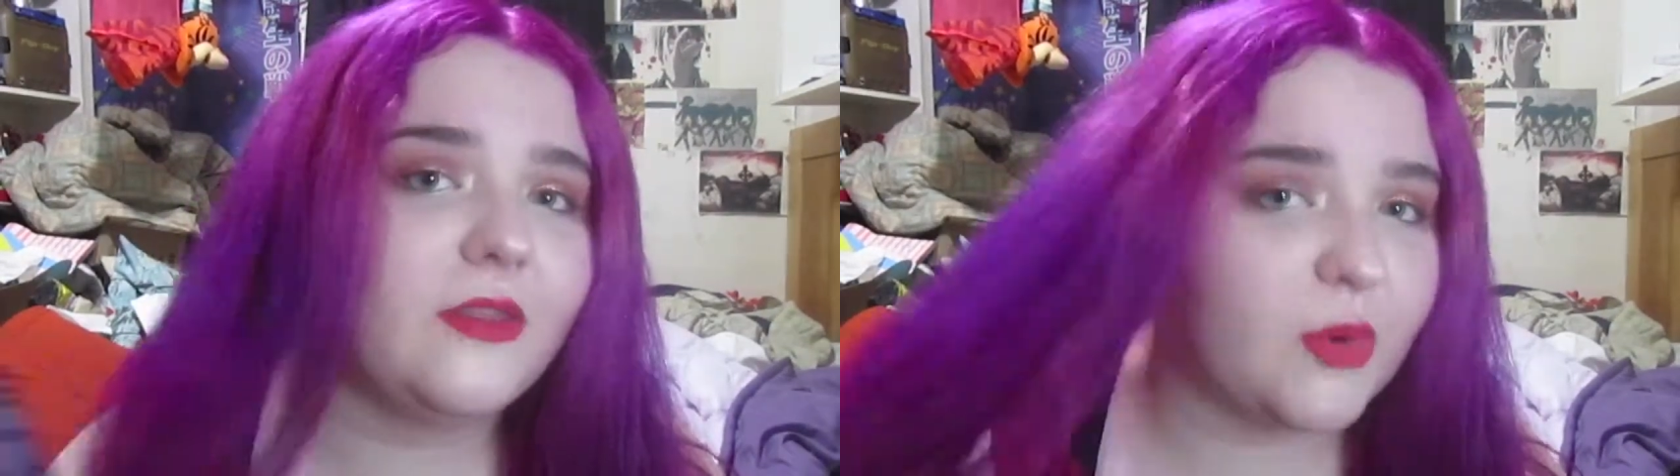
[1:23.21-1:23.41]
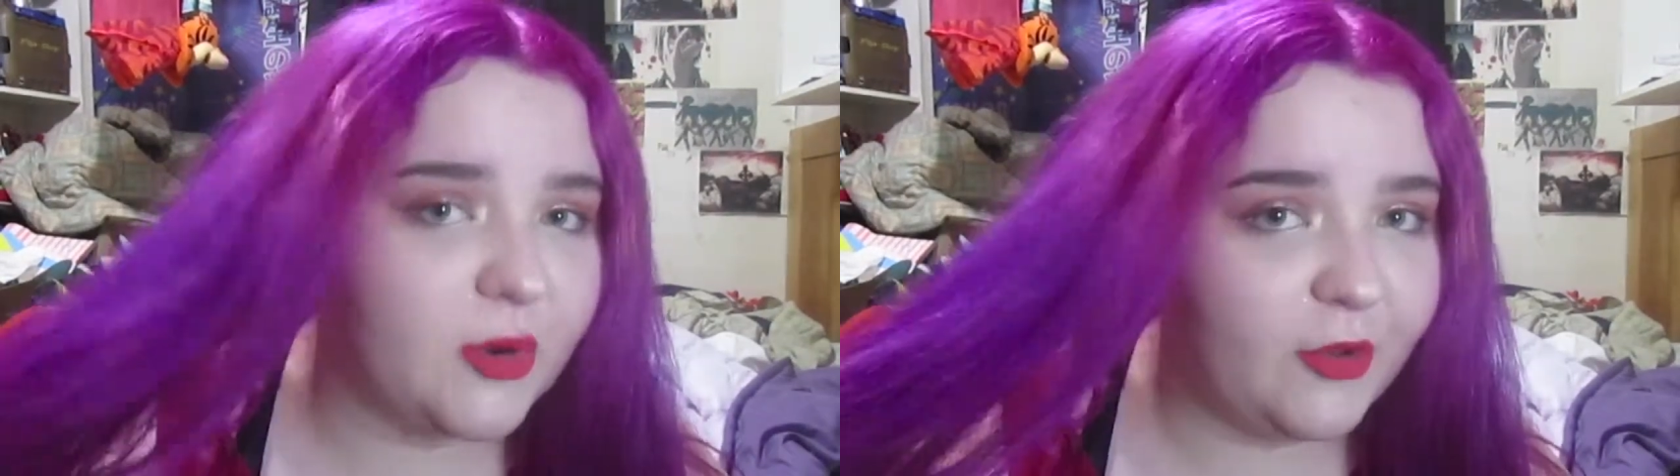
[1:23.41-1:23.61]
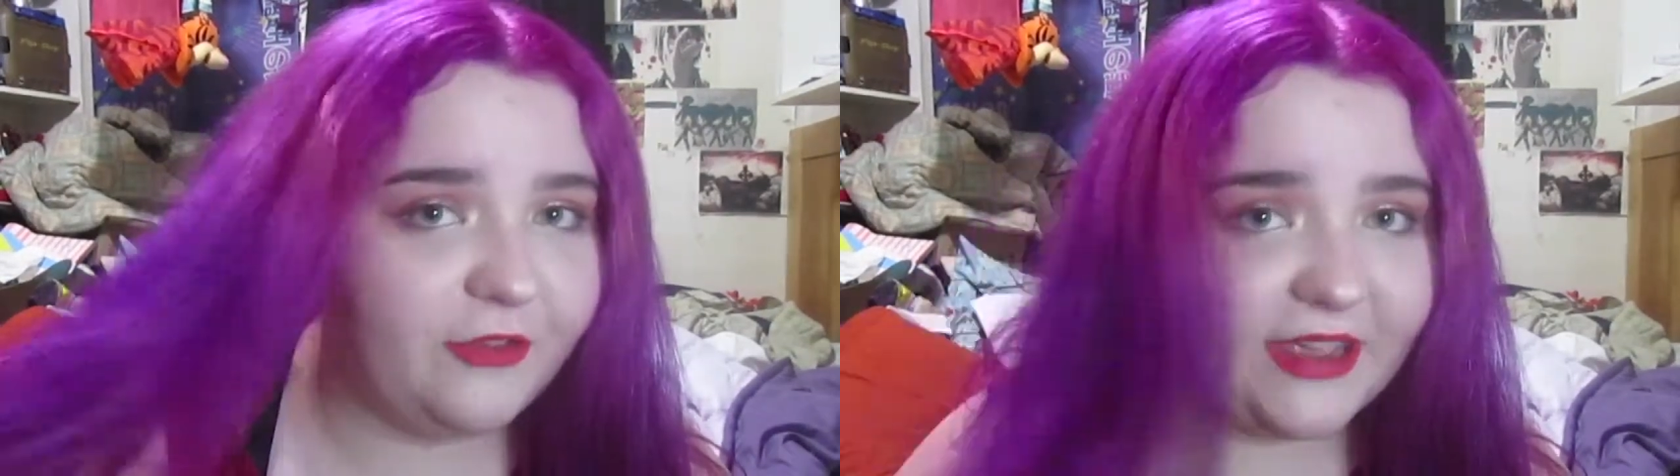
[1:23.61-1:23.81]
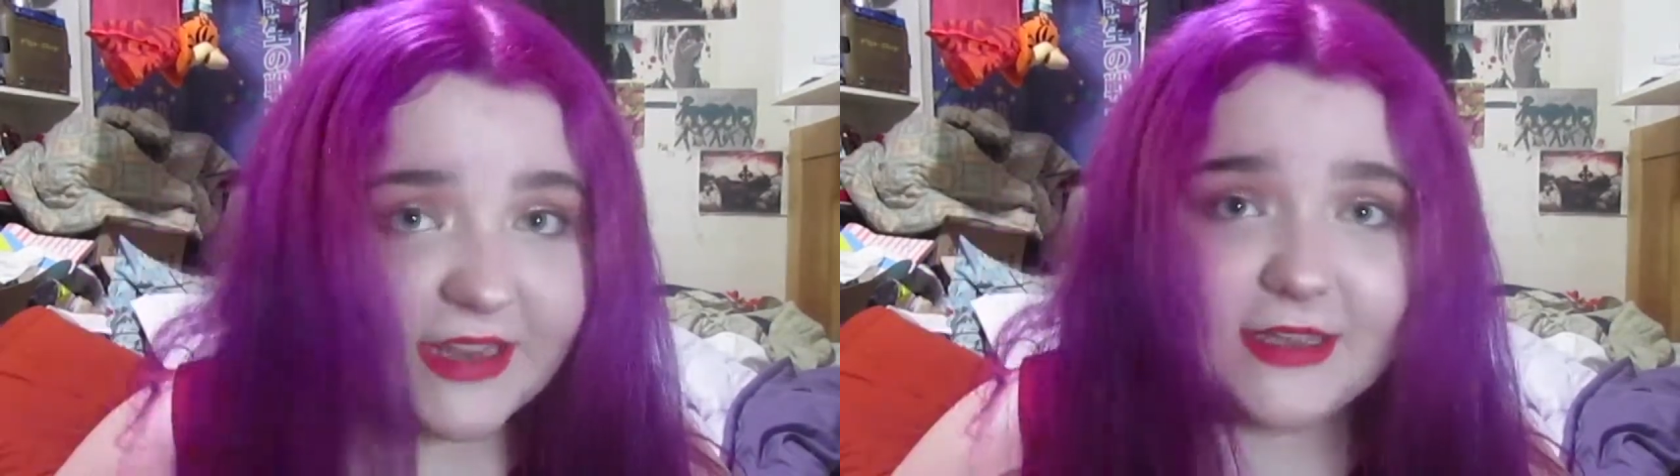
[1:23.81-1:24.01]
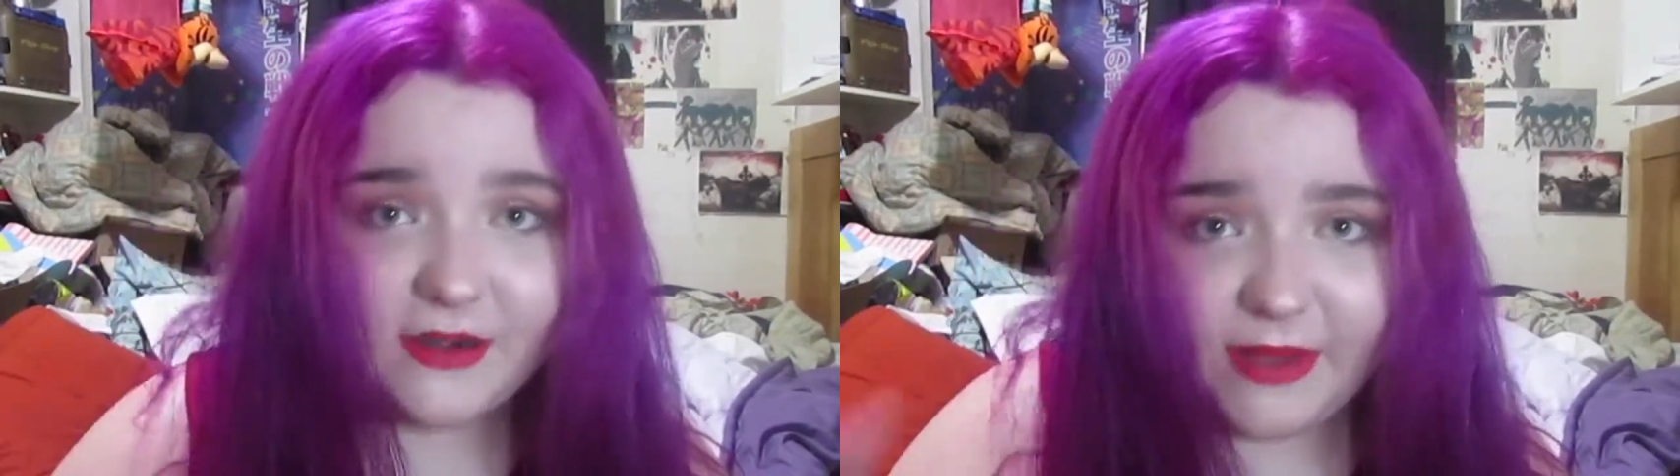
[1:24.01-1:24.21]
the purple
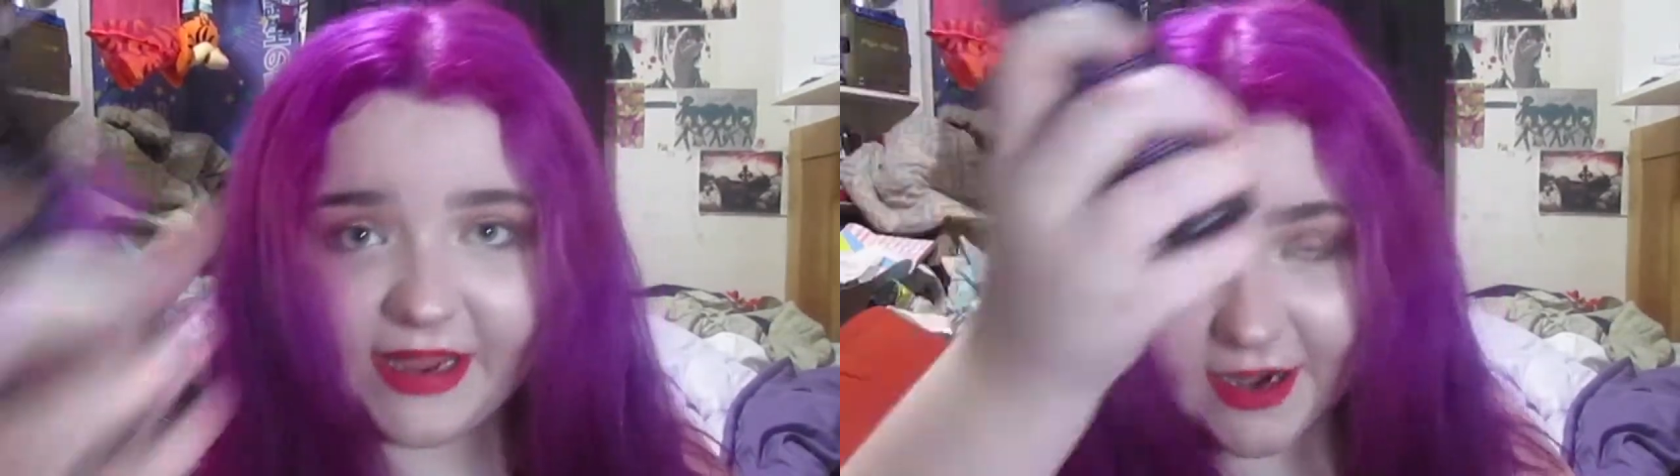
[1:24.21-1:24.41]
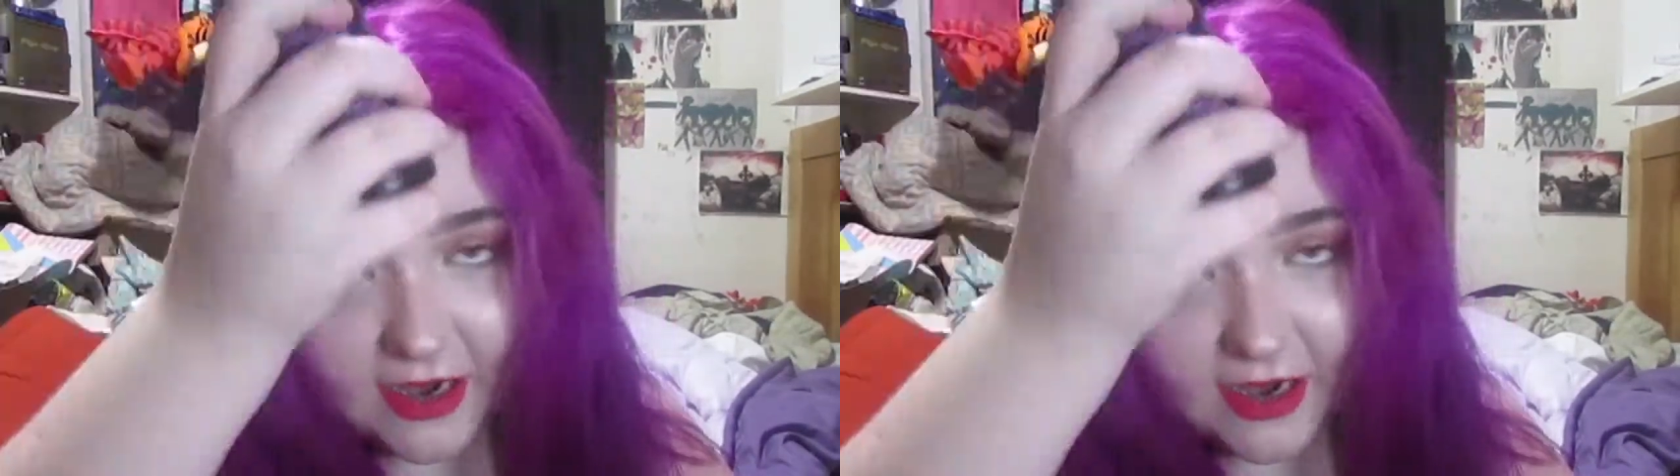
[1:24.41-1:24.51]
fades out of my hair